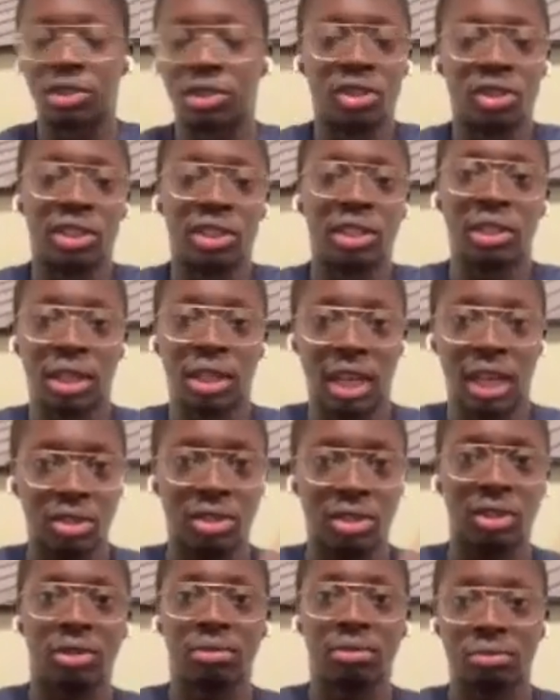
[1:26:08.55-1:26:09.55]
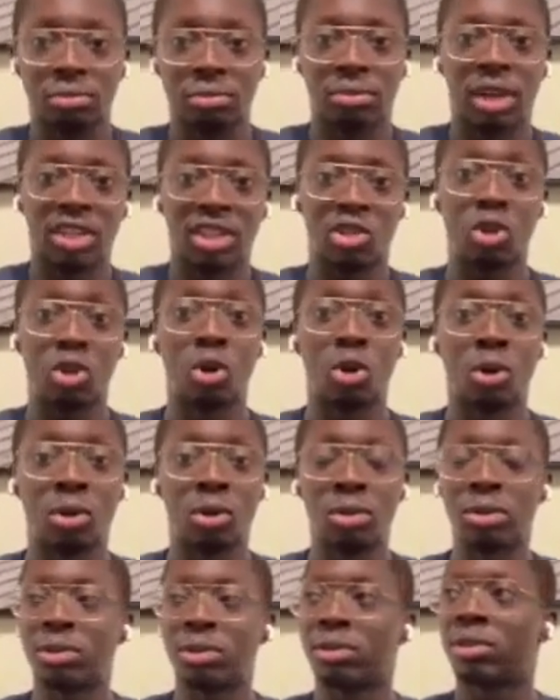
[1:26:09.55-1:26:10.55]
just as a
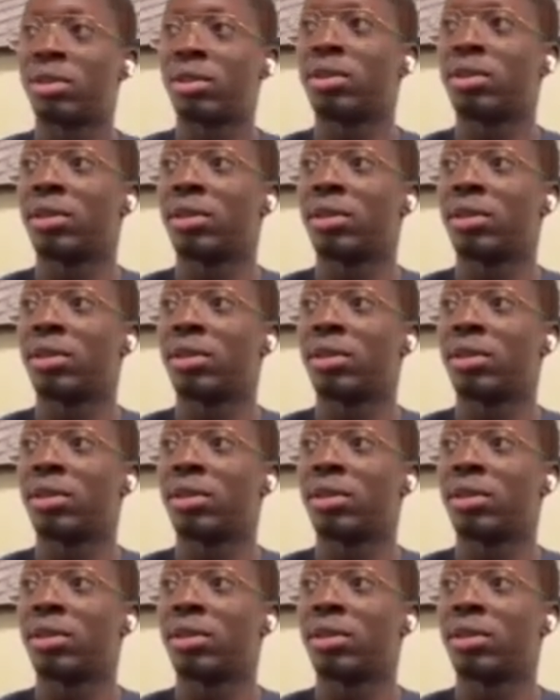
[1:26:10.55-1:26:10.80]
goal.